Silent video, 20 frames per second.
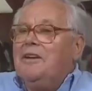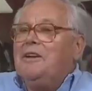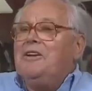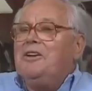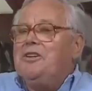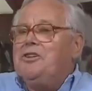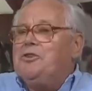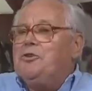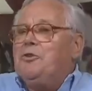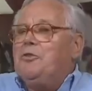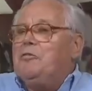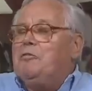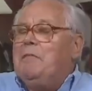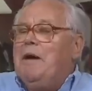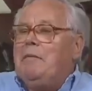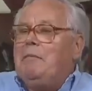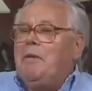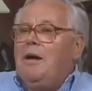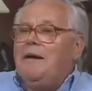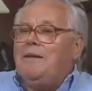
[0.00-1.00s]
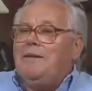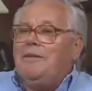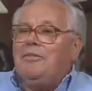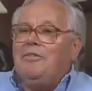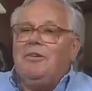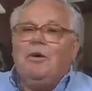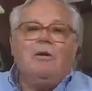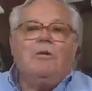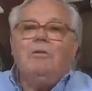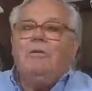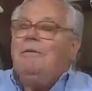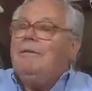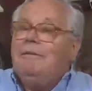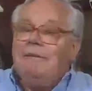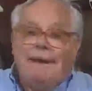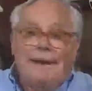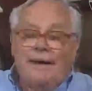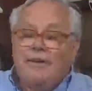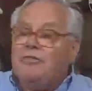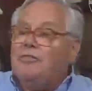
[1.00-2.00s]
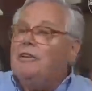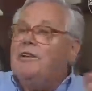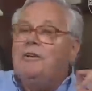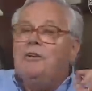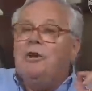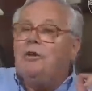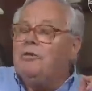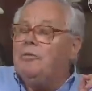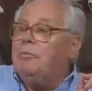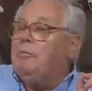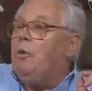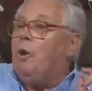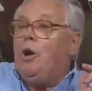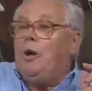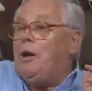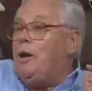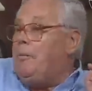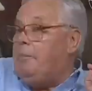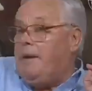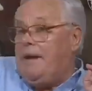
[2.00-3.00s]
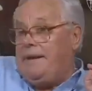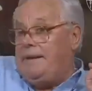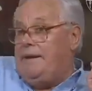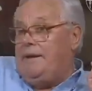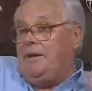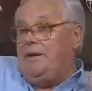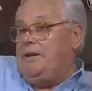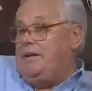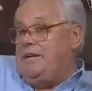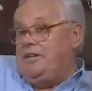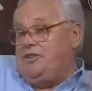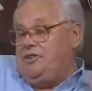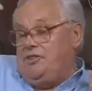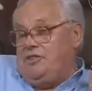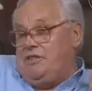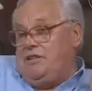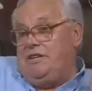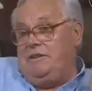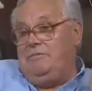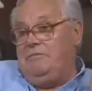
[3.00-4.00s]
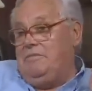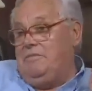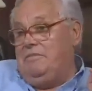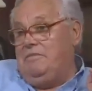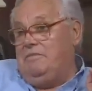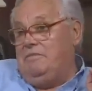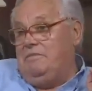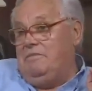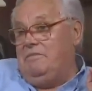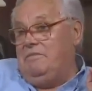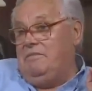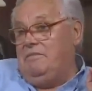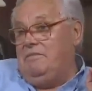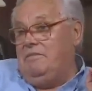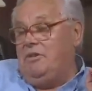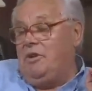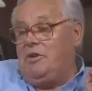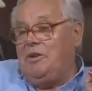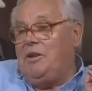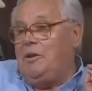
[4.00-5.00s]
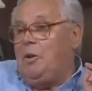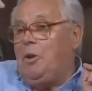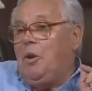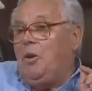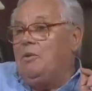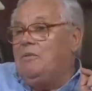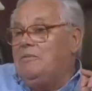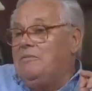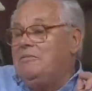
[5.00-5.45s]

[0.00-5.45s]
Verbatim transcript: religion of my mother. So we were actually not brought up any religiously, not at all.